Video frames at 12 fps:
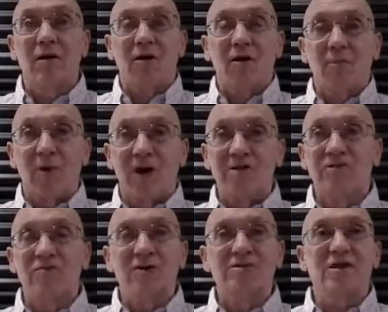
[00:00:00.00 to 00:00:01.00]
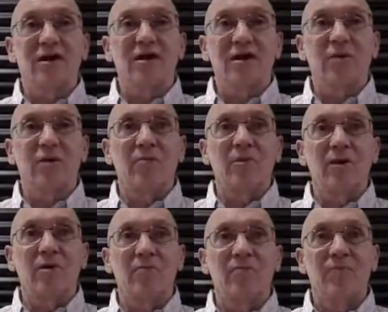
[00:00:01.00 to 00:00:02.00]
Our minds are resting in
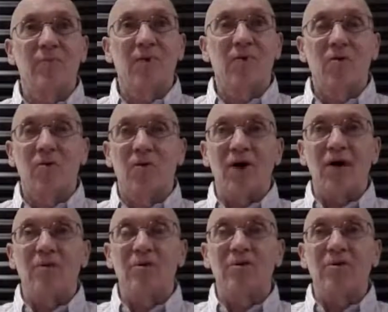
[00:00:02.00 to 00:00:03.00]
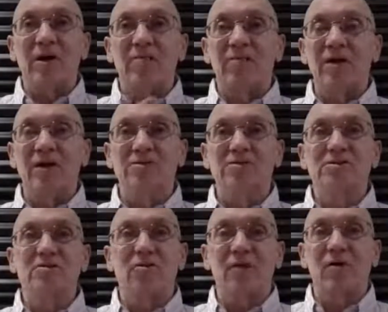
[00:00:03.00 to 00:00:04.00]
equanimity. We're able to be at
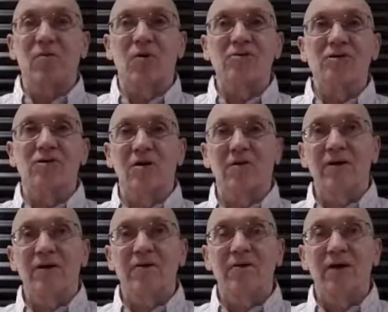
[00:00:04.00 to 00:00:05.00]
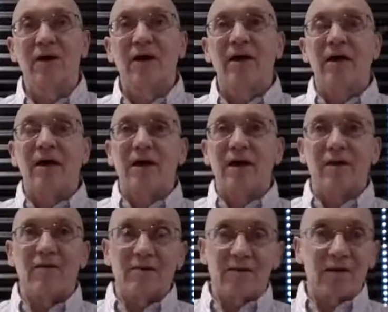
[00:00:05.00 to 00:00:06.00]
peace no matter what's occurring.
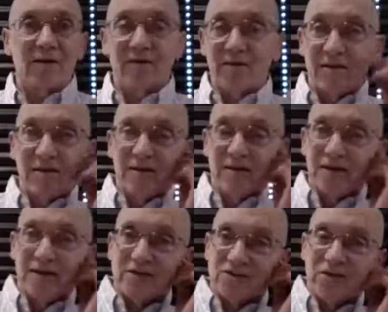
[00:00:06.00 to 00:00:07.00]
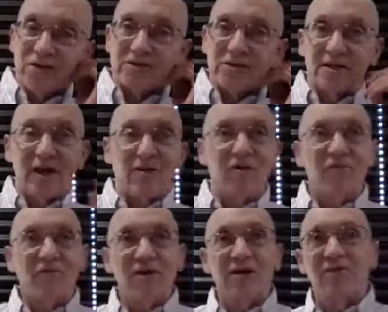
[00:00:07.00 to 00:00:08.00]
And the instruction that I
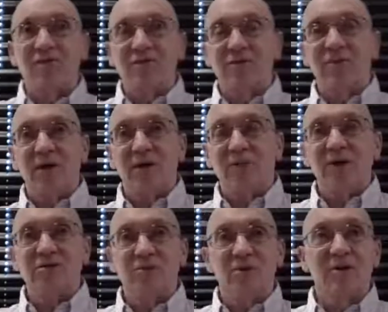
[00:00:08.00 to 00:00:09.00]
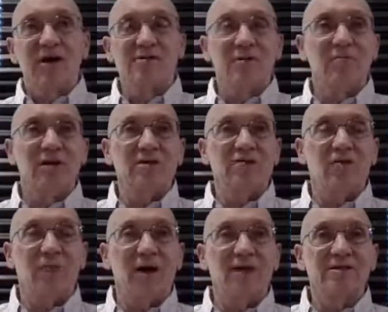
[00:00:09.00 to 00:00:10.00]
often give is to be at peace with less than peaceful
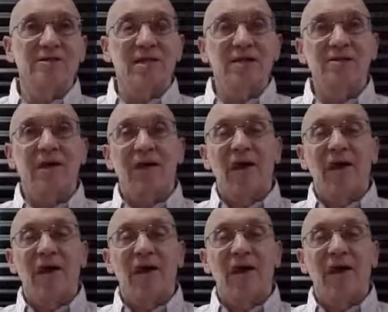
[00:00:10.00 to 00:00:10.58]
mind states.